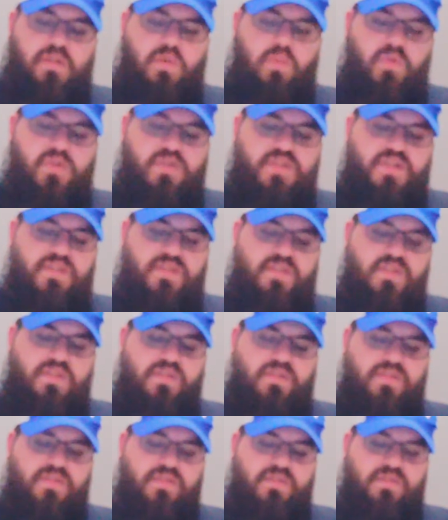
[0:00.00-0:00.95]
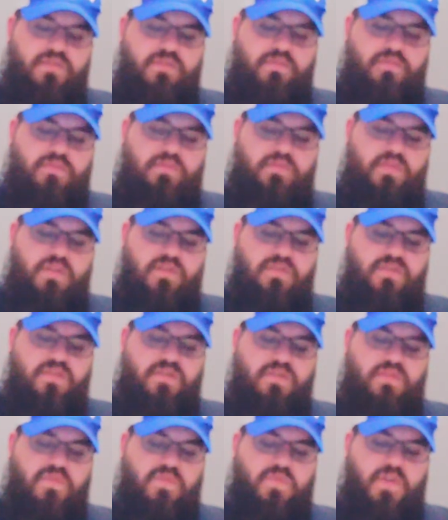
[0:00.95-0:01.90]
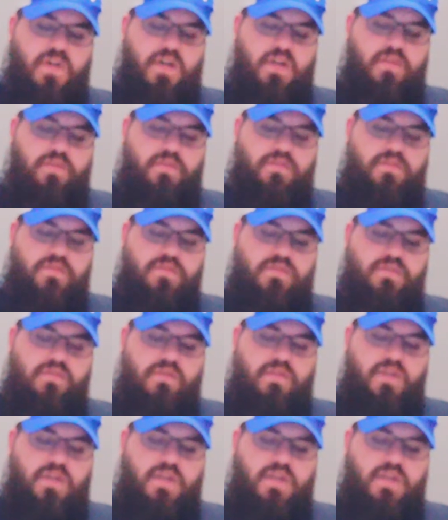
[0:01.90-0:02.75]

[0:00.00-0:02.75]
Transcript: which he did to you and to your fathers,